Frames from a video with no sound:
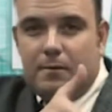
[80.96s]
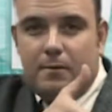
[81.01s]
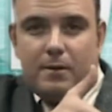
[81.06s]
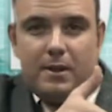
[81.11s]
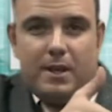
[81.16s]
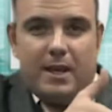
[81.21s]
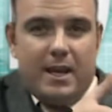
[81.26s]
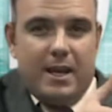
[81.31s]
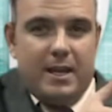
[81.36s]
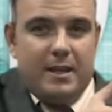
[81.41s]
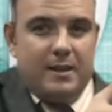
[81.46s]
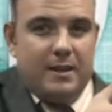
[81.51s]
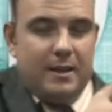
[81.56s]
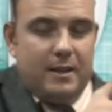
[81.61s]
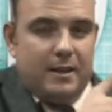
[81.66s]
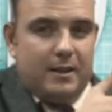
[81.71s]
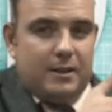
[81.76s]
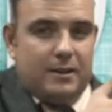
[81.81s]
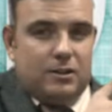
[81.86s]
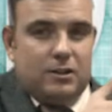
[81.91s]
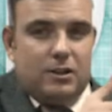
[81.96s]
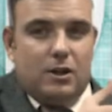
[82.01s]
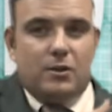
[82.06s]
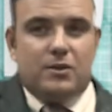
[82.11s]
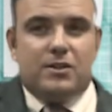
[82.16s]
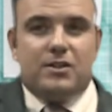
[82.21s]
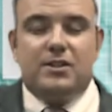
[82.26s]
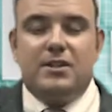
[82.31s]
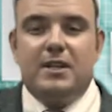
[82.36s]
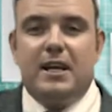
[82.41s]
Okay, you know,
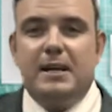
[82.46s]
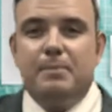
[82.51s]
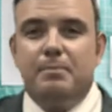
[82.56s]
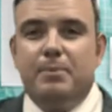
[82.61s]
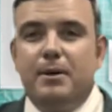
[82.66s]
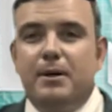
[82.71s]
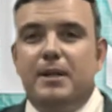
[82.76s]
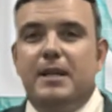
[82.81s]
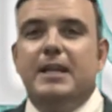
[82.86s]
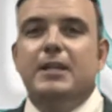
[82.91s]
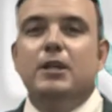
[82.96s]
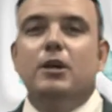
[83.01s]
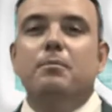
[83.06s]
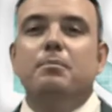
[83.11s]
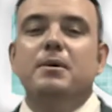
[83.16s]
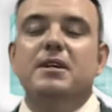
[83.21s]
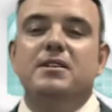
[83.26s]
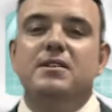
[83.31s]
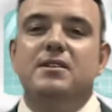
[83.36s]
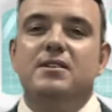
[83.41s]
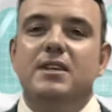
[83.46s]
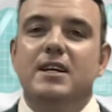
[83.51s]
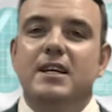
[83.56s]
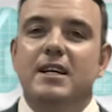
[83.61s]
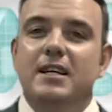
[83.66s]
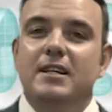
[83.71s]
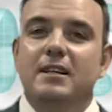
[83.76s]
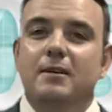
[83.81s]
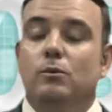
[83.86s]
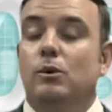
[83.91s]
sniper cannot be
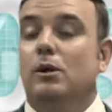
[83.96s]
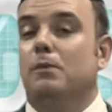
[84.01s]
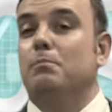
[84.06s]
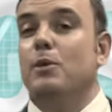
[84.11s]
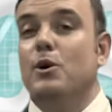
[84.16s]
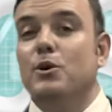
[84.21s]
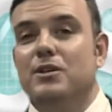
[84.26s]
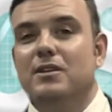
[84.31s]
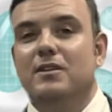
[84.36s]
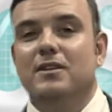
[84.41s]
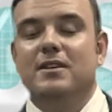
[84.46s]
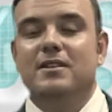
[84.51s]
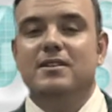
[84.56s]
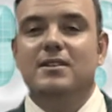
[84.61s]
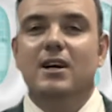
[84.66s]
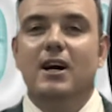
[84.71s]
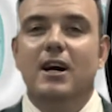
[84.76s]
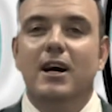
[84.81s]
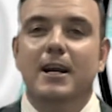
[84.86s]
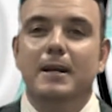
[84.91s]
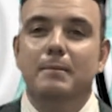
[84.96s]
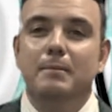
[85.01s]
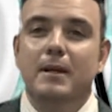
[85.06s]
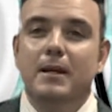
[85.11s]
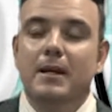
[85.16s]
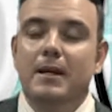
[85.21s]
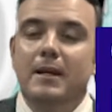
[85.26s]
seen. Well, most of the time,